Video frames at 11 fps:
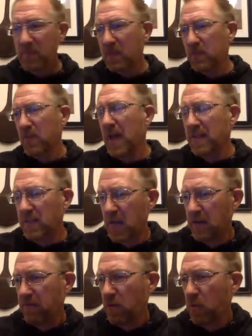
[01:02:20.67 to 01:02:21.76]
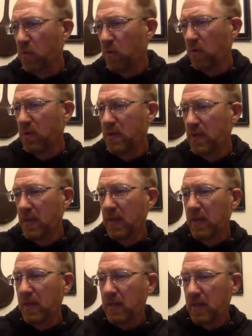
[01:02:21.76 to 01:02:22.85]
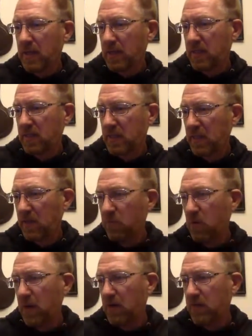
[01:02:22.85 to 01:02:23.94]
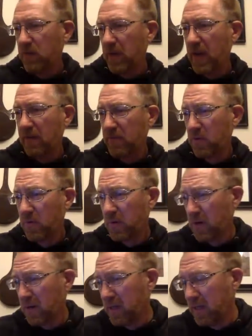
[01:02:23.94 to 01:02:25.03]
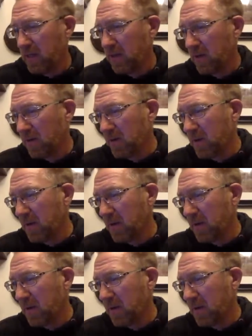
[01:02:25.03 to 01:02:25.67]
So that's kind of cool. Let's see what else we have going on here.